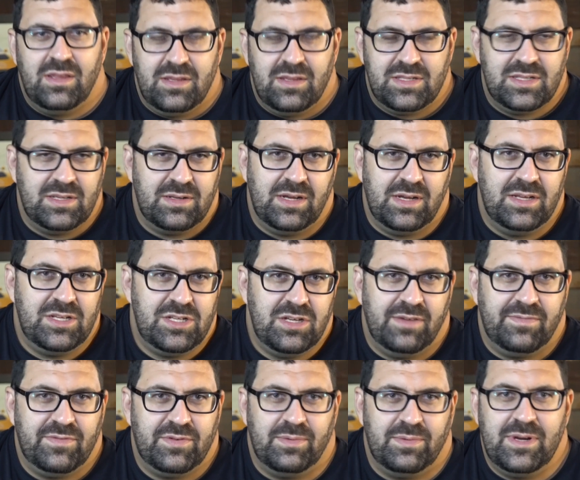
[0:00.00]
sometimes you
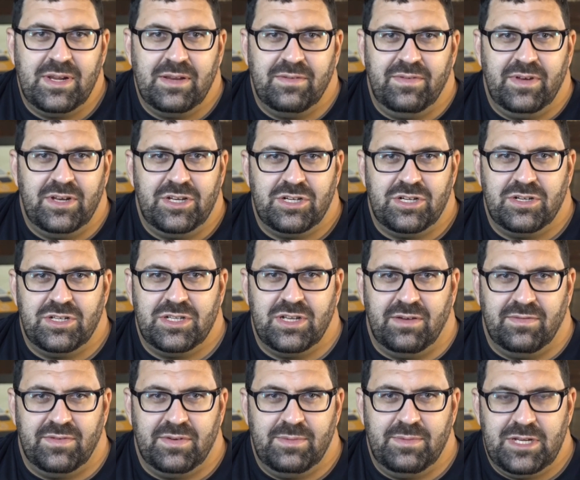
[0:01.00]
have to reinvent
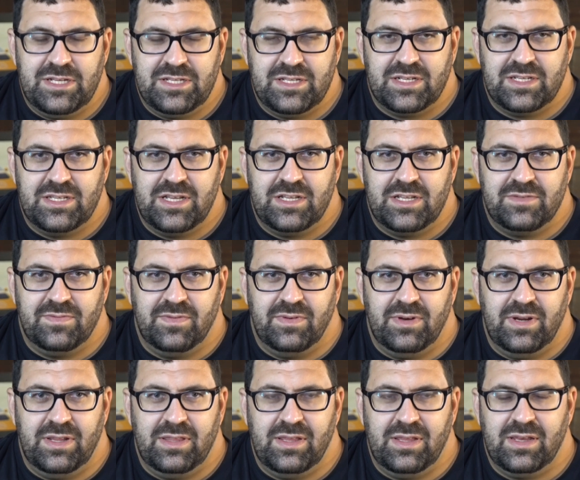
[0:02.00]
yourself to be successful.
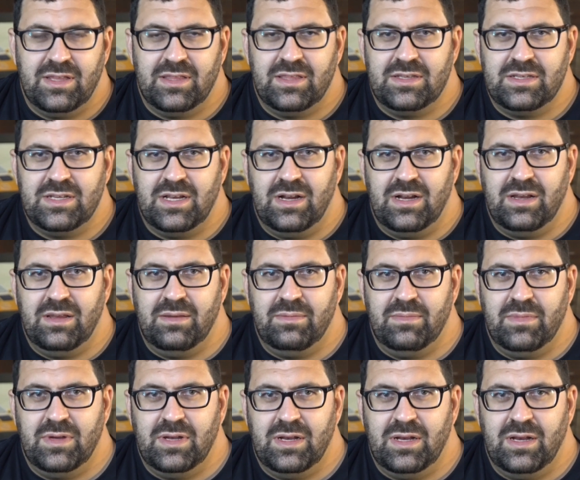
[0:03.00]
And I think at the
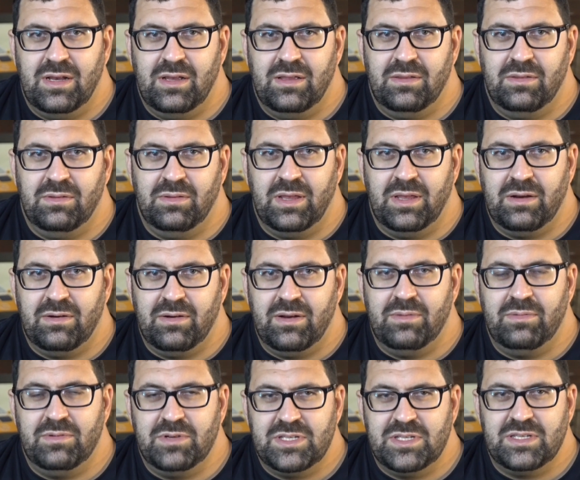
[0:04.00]
time, Larry
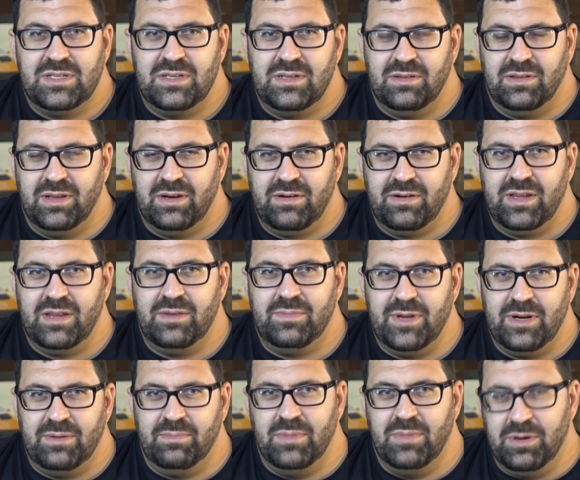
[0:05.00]
had
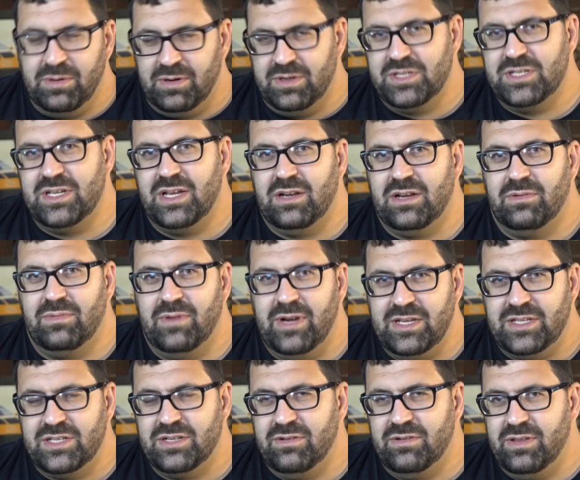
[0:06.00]
been a motorcycle
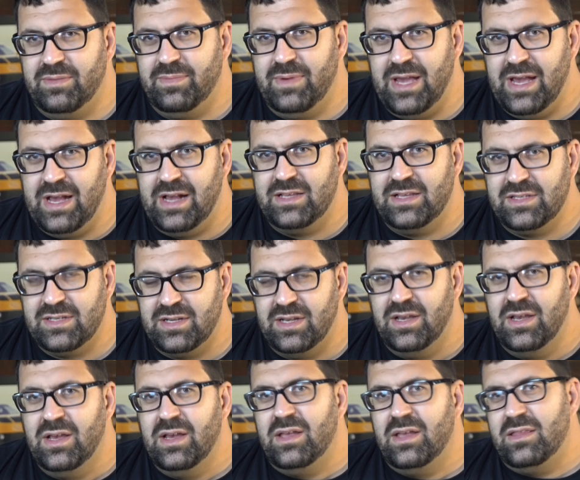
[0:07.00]
racer in the past.
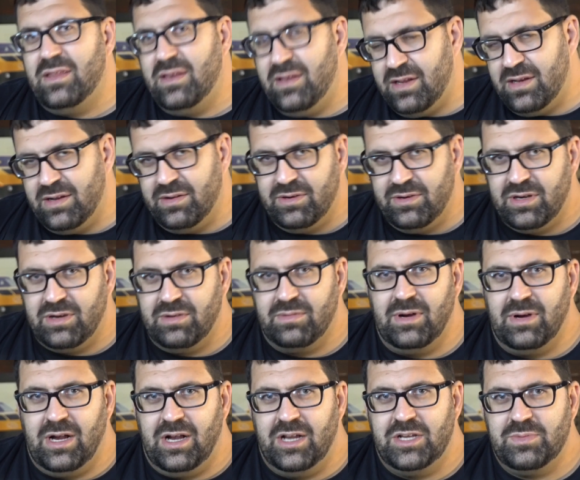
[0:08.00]
Then he had owned a
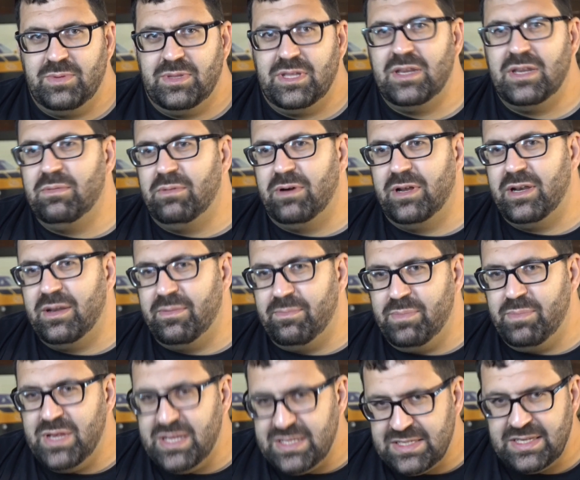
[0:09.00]
garage, but then he wanted a
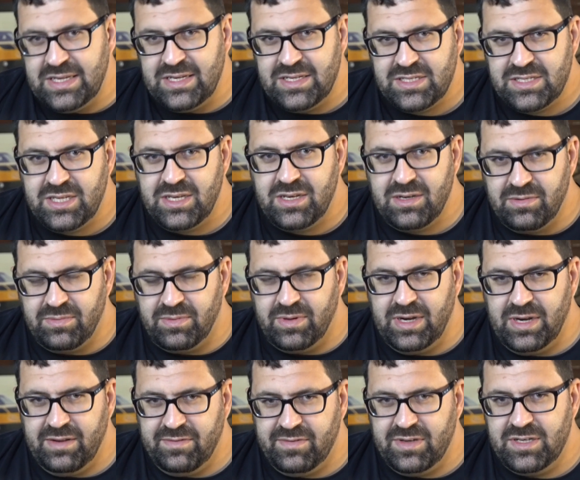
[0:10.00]
business. He didn't want
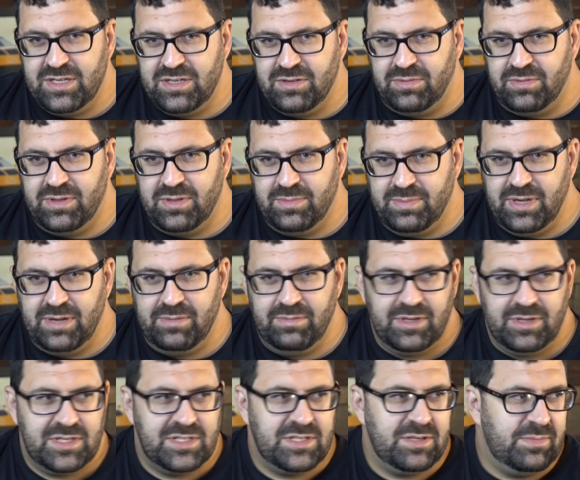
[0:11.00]
to have to deal with the
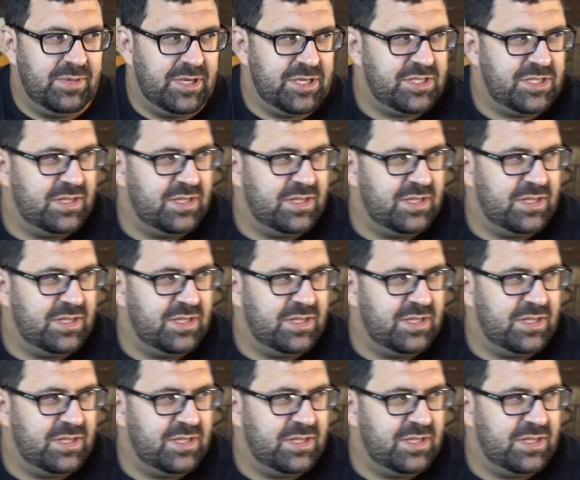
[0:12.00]
public so much.